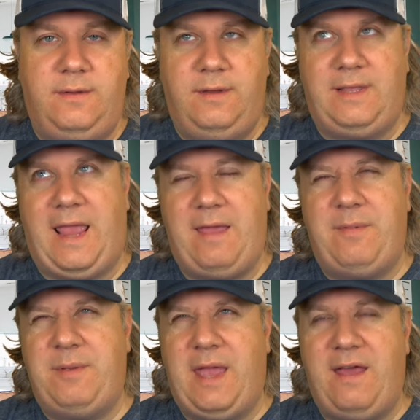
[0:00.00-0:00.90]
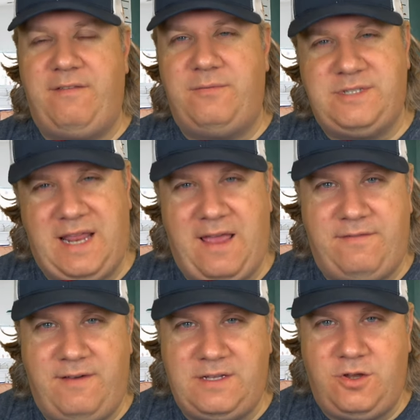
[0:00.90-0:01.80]
like maybe half, was it half
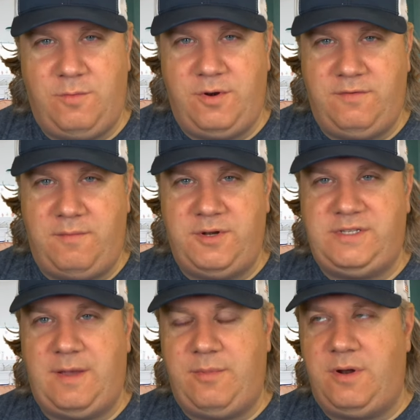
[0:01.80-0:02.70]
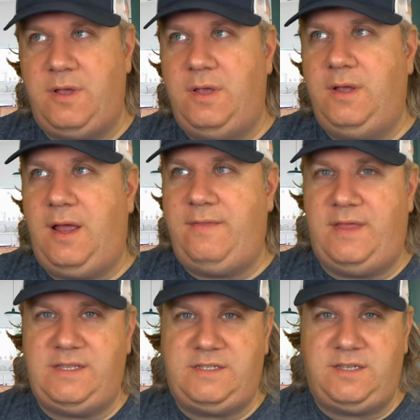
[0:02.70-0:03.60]
of October, November, December, and
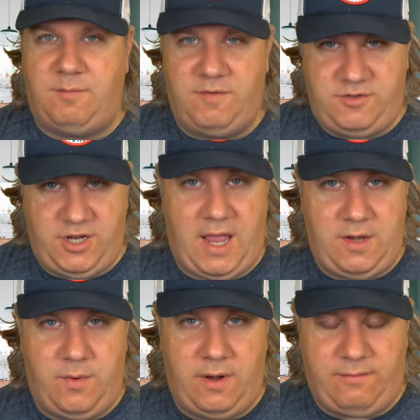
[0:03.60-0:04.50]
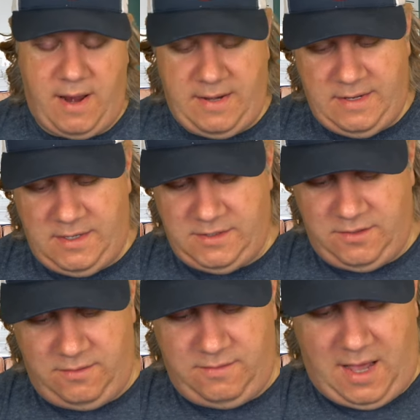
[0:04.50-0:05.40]
then some of January, right?
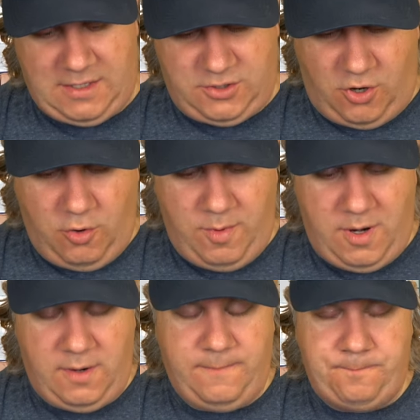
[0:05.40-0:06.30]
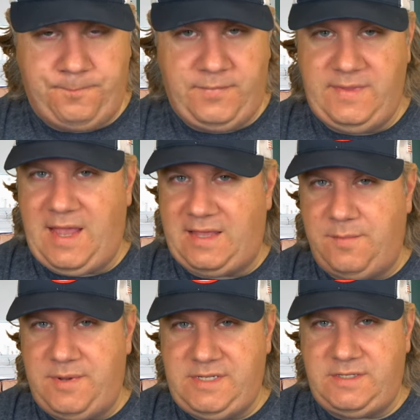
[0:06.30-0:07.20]
So October, not the
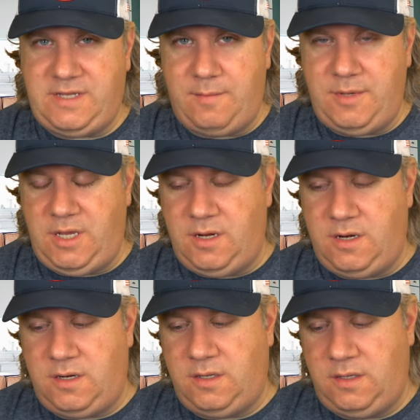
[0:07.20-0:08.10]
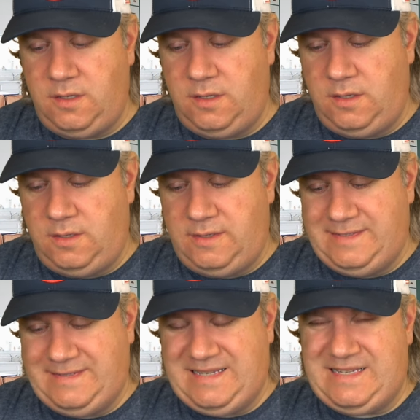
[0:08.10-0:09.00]
busiest time of year.
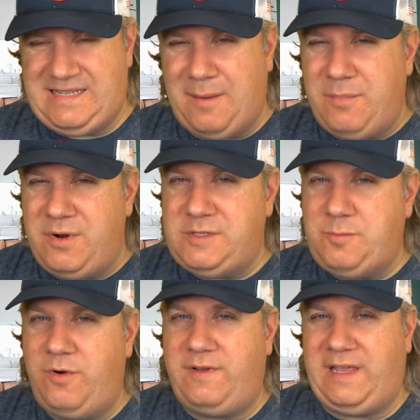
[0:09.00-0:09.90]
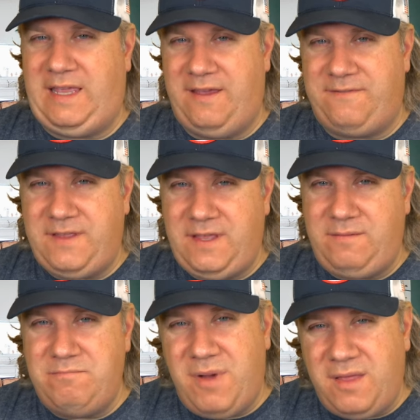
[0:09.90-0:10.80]
December is more of a gift
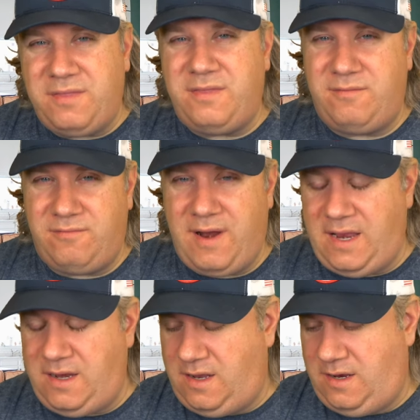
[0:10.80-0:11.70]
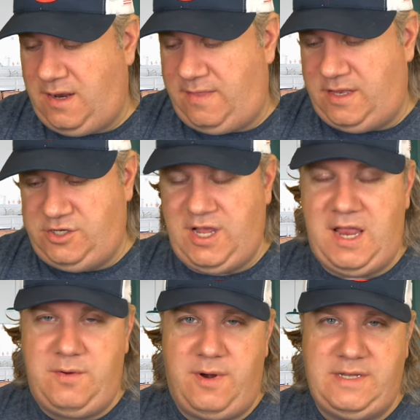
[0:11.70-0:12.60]
month, right? And then
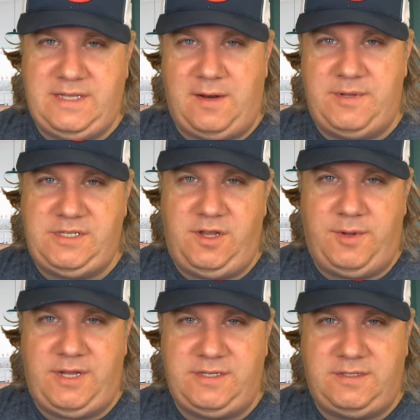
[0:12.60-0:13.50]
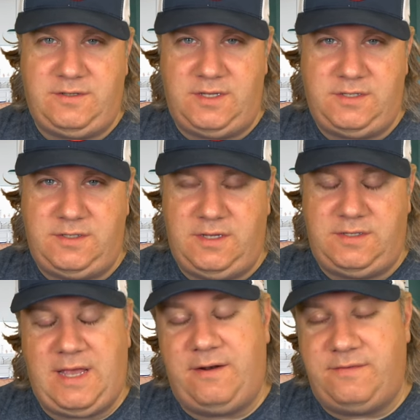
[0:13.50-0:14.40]
January is not a busy year because it's it's it's
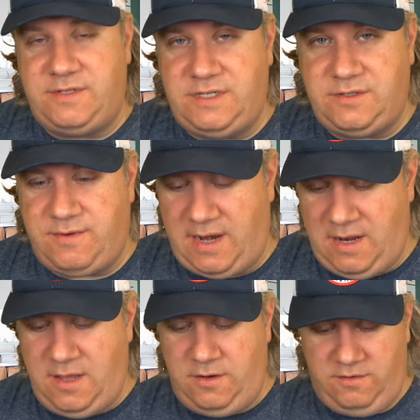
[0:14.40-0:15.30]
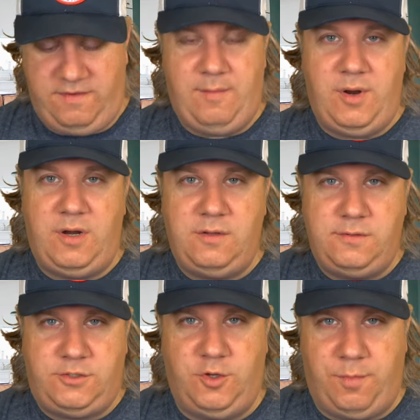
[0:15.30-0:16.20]
out of season, right? November,
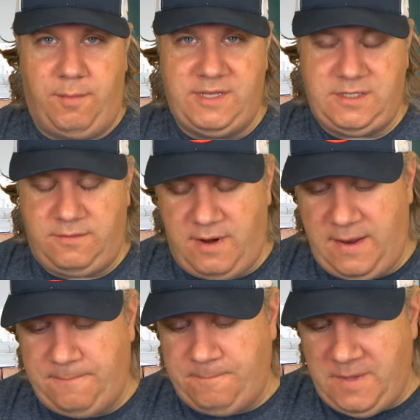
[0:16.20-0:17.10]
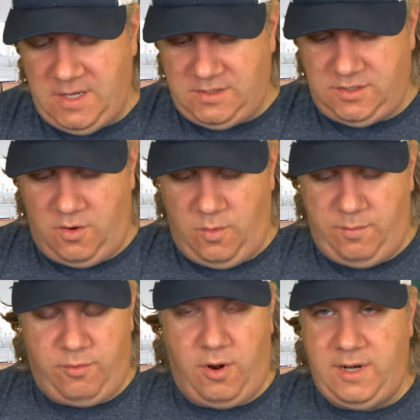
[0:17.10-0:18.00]
super busy, right? So we
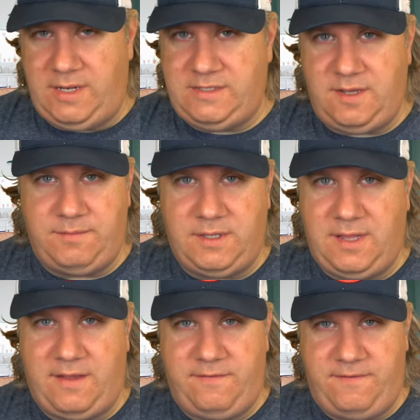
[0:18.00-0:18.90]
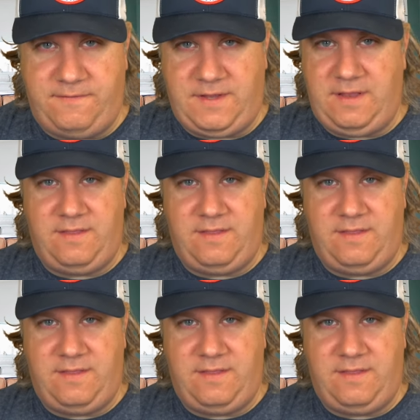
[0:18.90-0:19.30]
brought in something like fifteen